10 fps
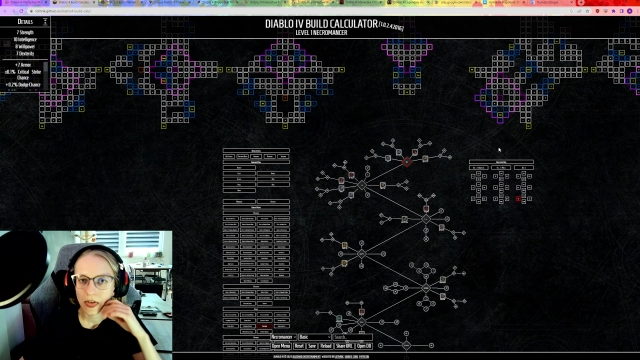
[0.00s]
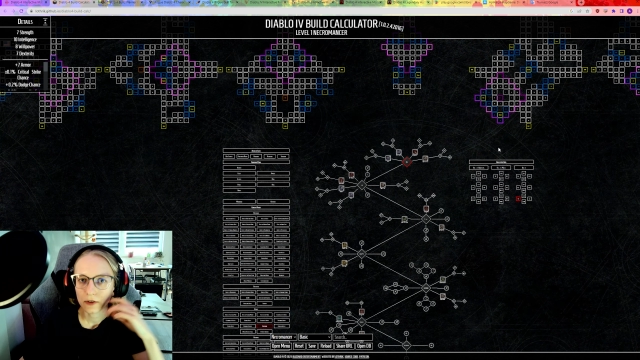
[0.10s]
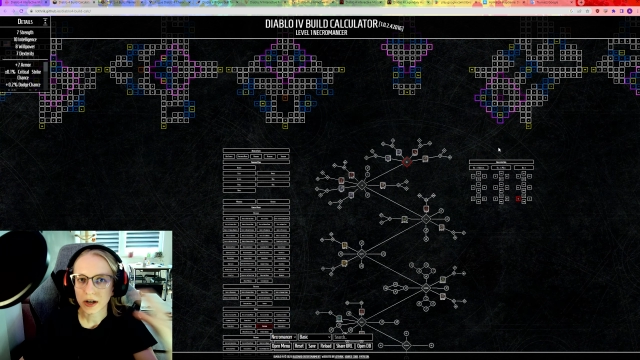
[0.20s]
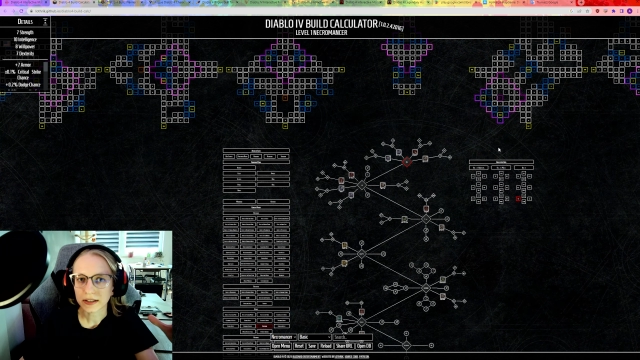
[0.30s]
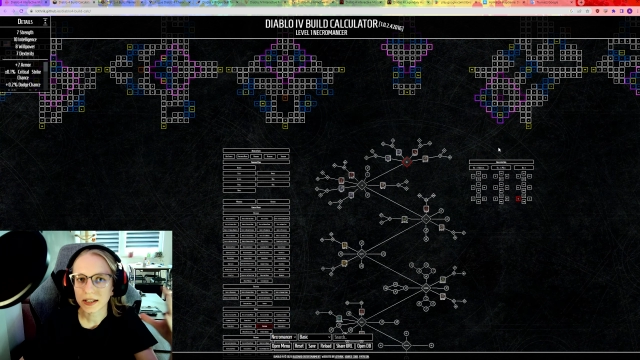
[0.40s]

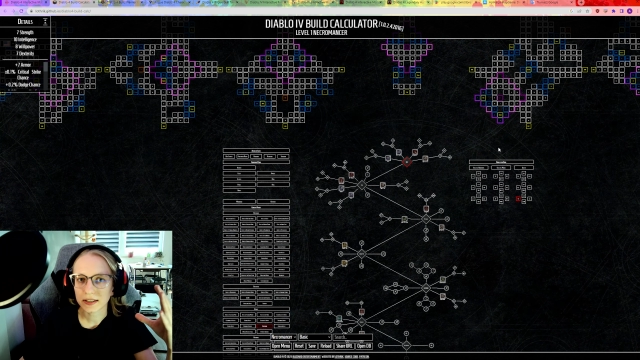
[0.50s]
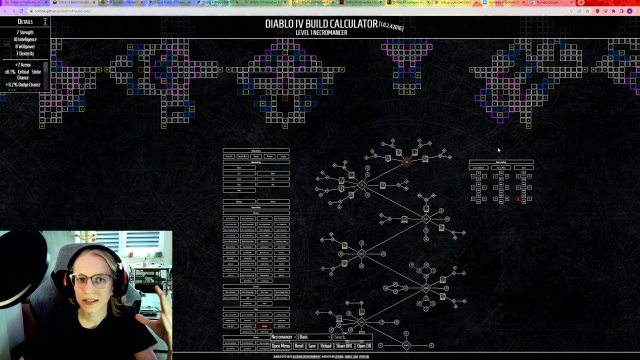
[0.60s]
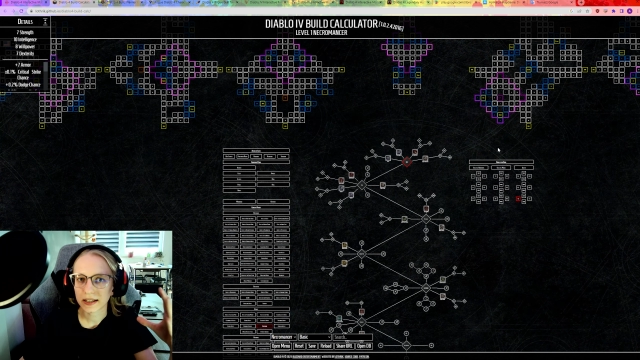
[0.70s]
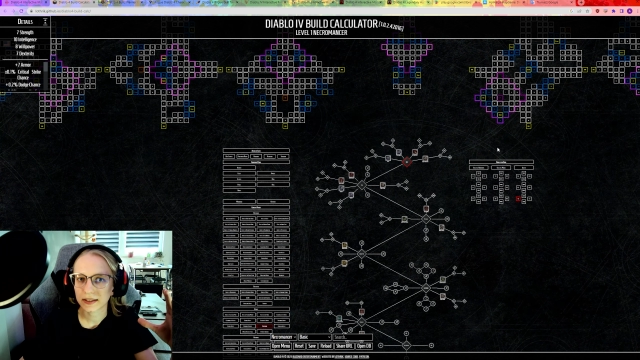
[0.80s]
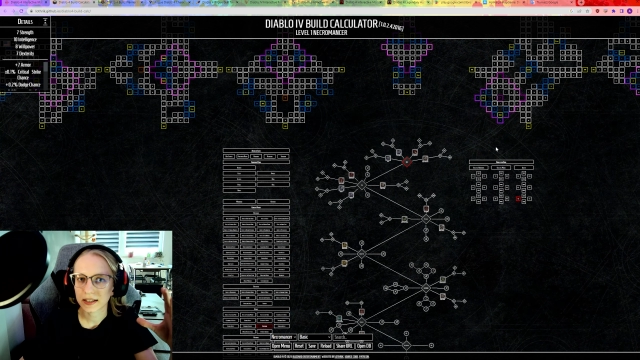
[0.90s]
One thing
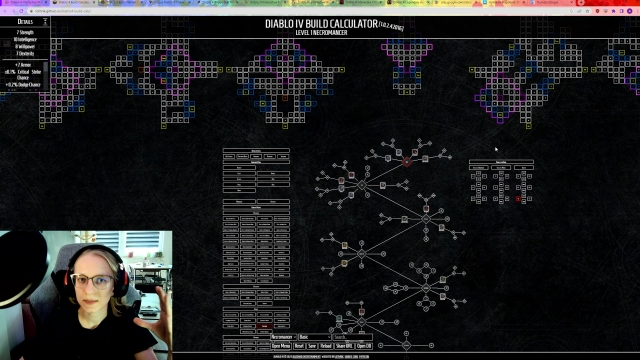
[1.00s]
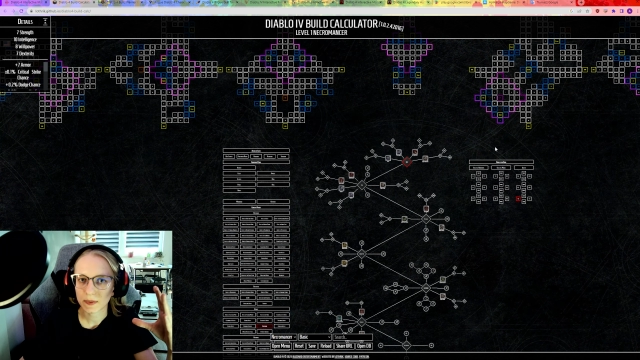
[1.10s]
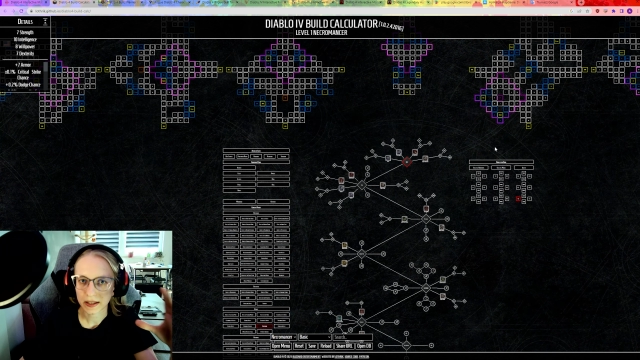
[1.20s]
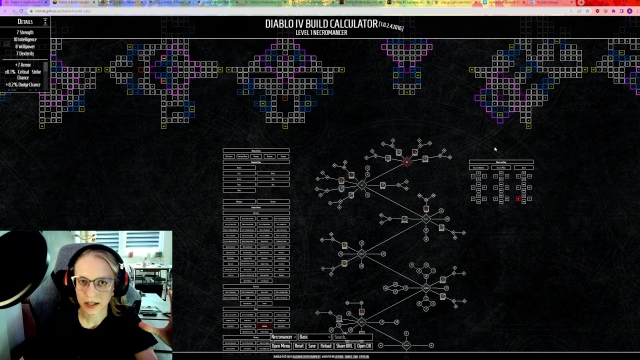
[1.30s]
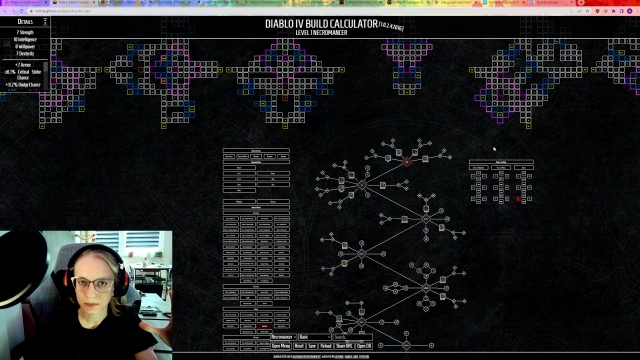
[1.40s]
that this
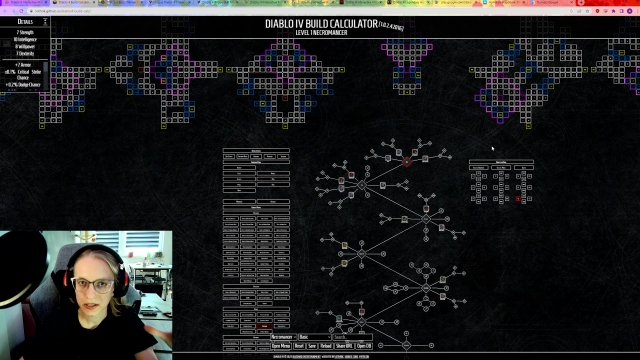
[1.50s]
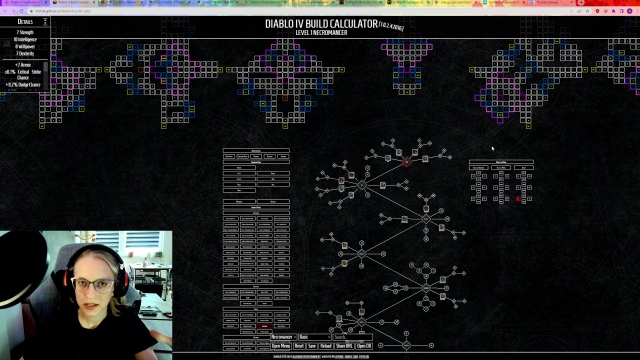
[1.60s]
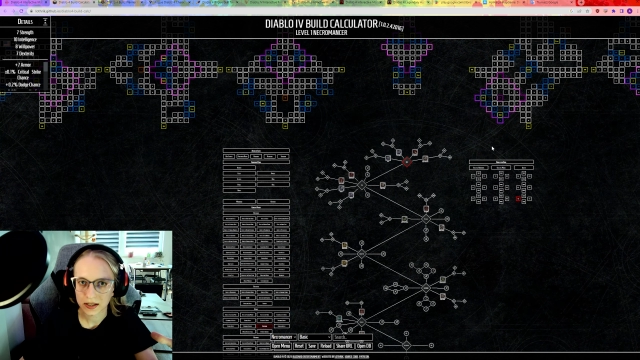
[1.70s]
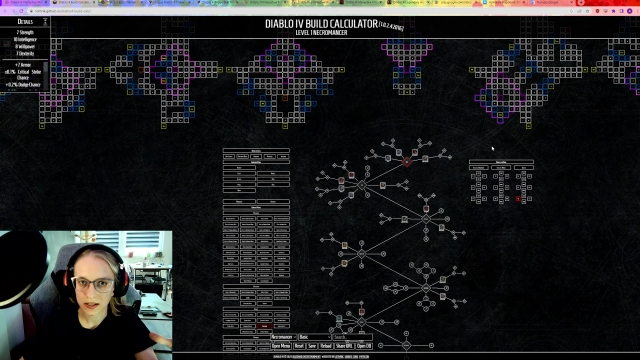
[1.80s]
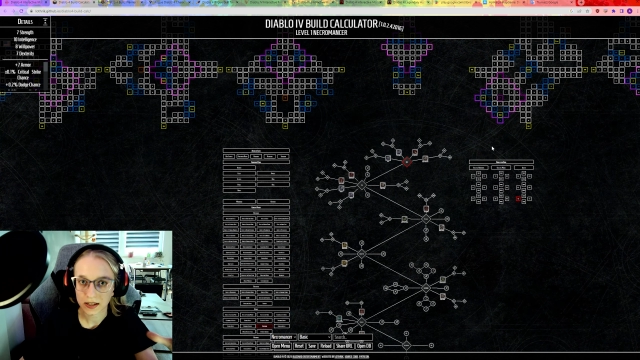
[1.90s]
planner
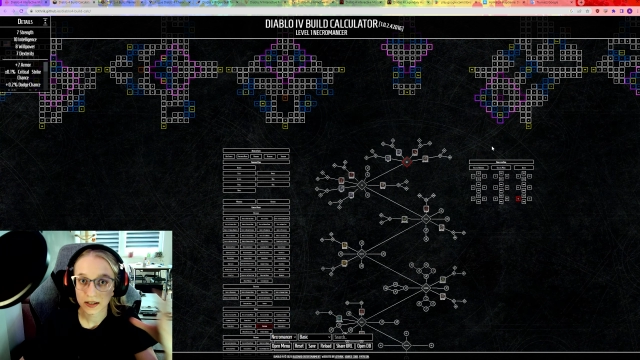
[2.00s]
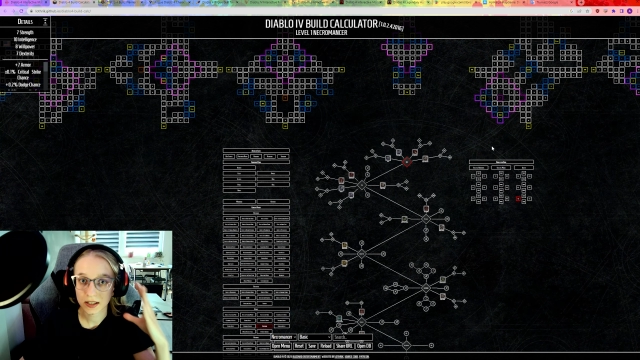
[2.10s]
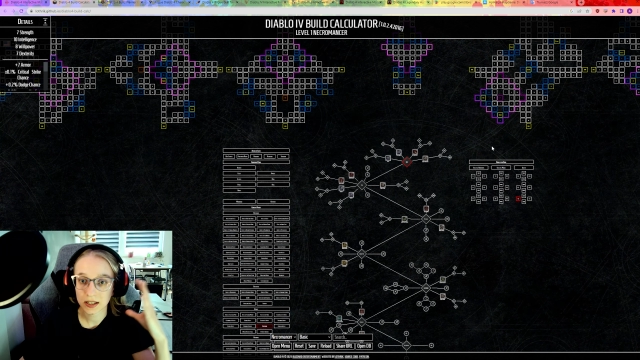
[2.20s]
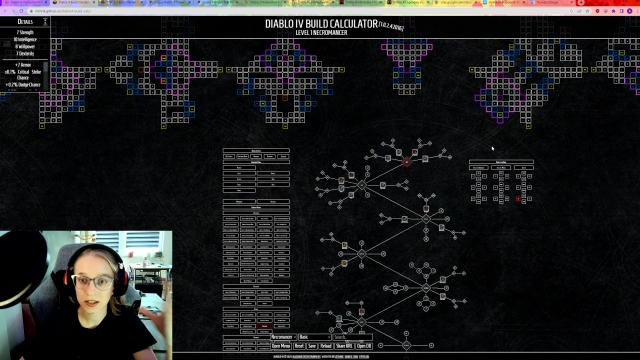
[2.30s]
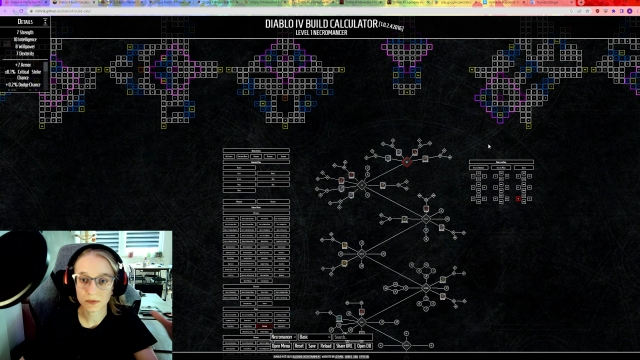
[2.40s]
misses is
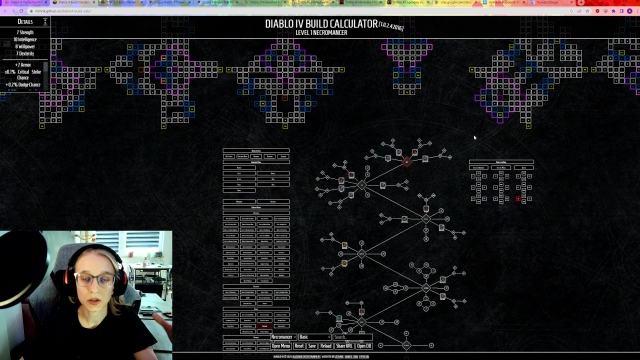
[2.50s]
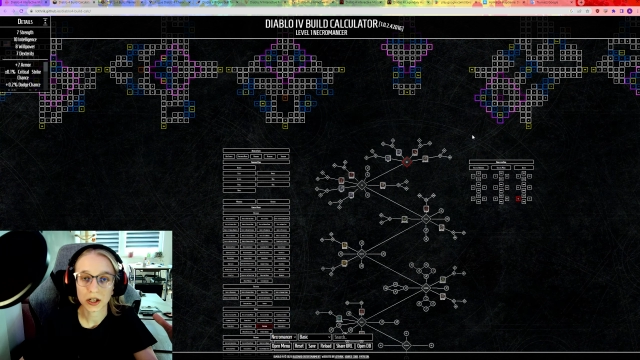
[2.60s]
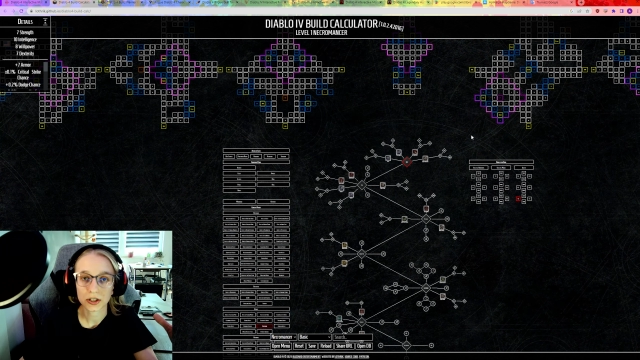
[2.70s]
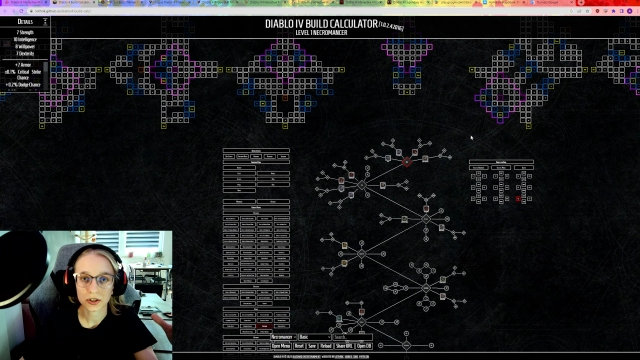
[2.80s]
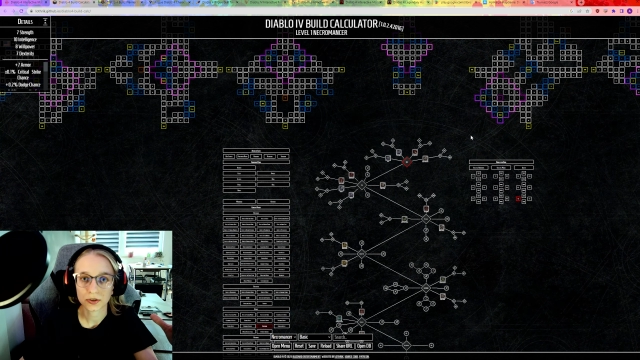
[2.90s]
gear simulation.